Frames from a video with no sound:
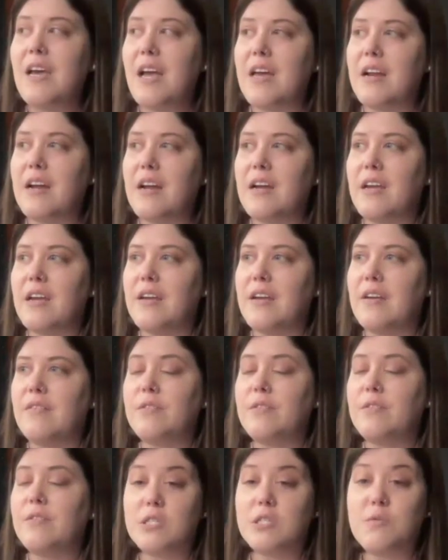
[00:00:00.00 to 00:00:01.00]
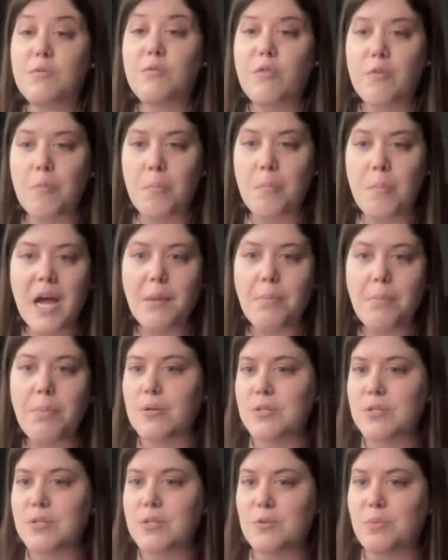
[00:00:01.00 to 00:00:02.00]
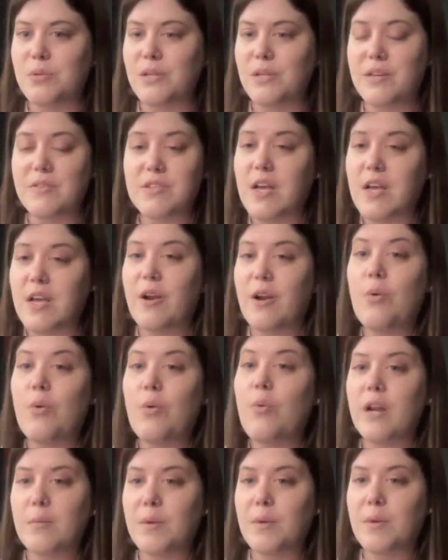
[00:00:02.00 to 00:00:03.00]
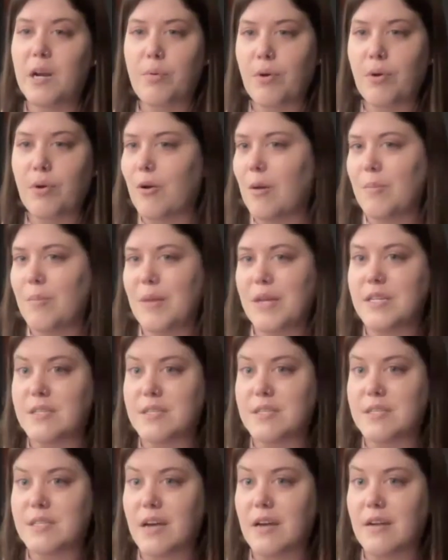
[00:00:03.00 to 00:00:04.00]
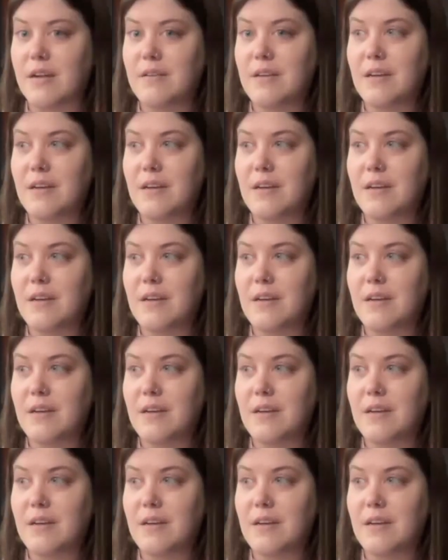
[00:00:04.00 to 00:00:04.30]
And I just, for my personal beliefs, I don't want to be in a program that does that.